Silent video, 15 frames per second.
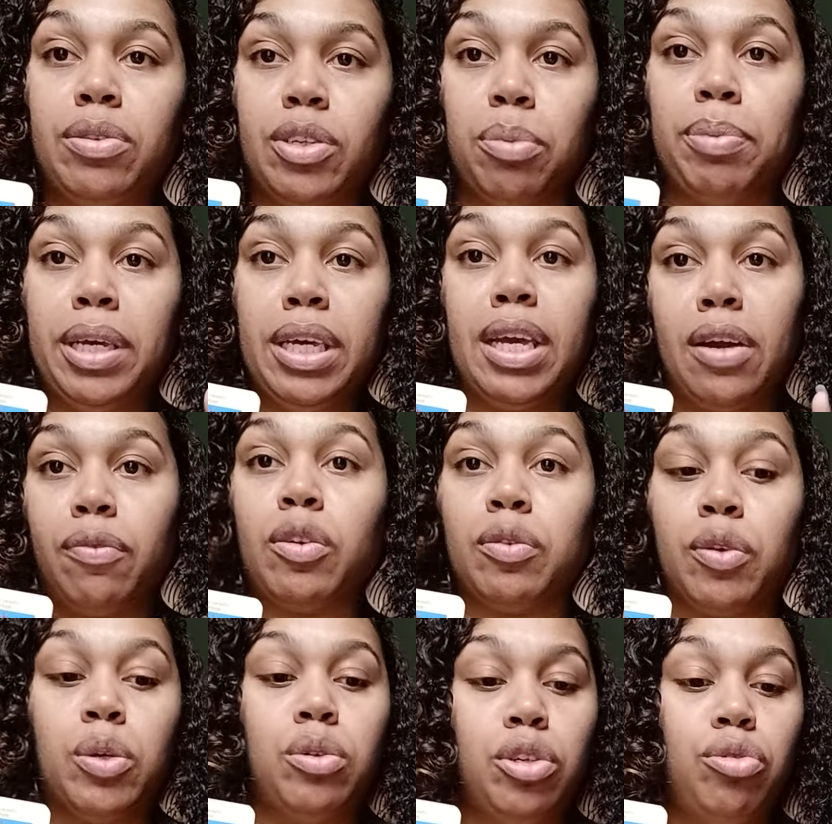So be careful
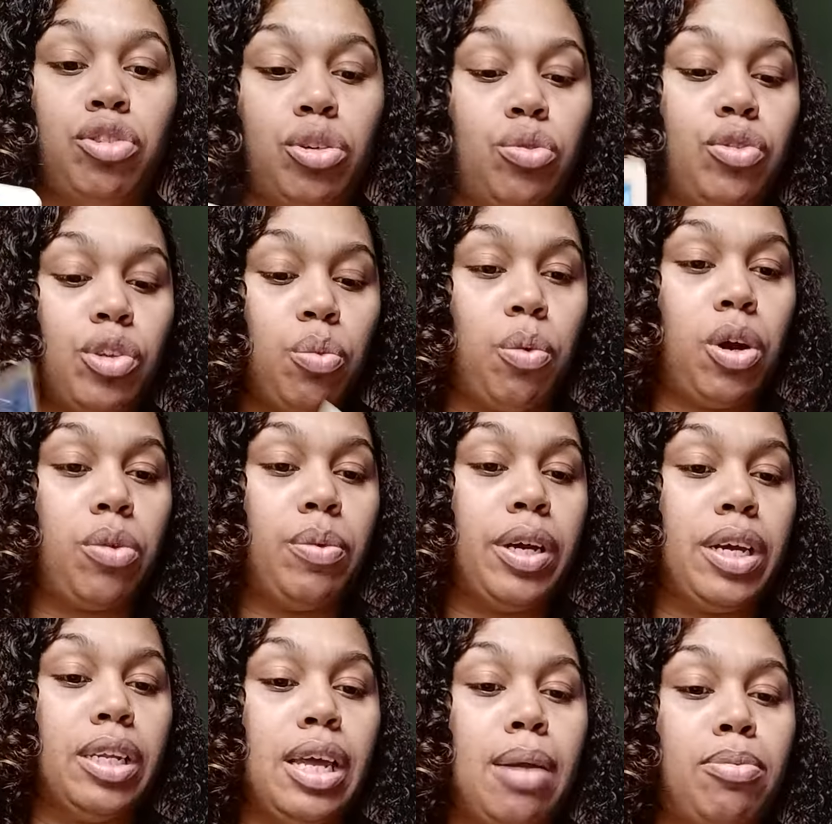of who you choose to work
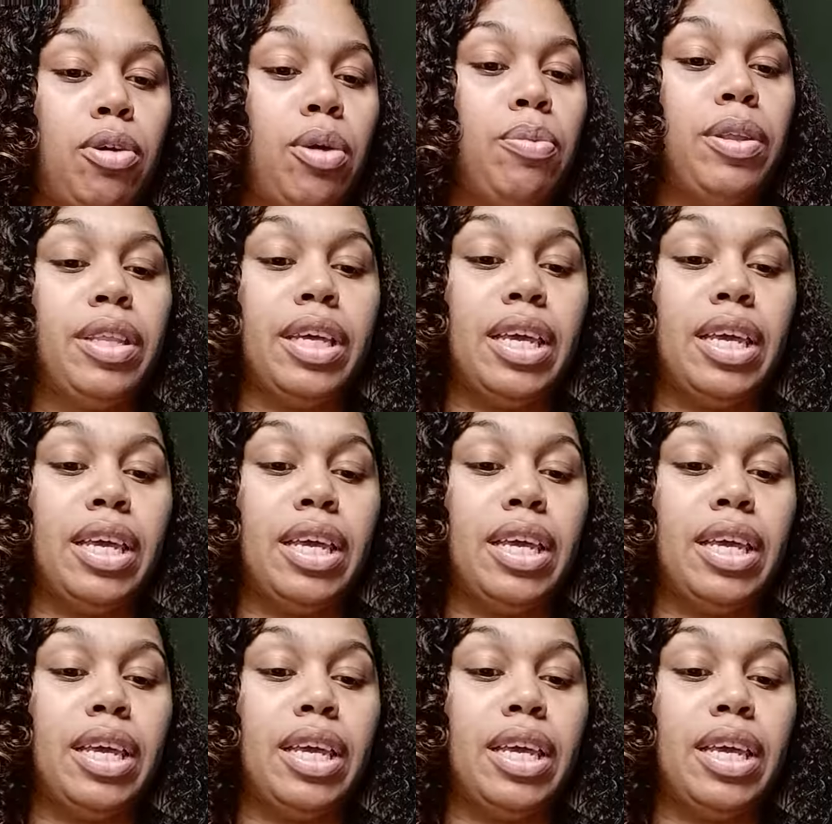with, collaborate with.